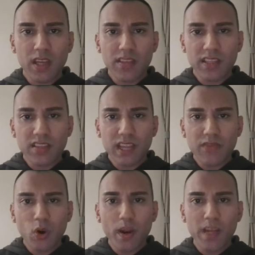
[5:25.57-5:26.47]
since they've
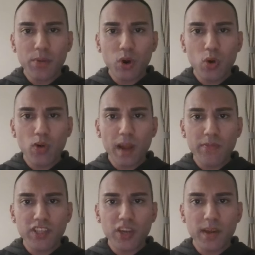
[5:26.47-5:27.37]
already
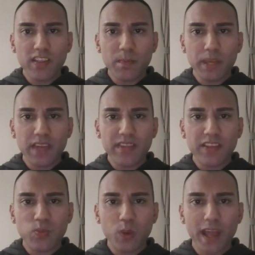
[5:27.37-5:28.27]
programmed you into being
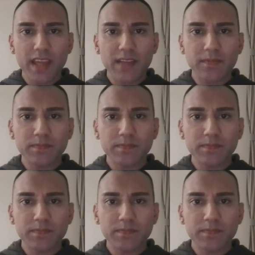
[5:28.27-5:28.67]
this way.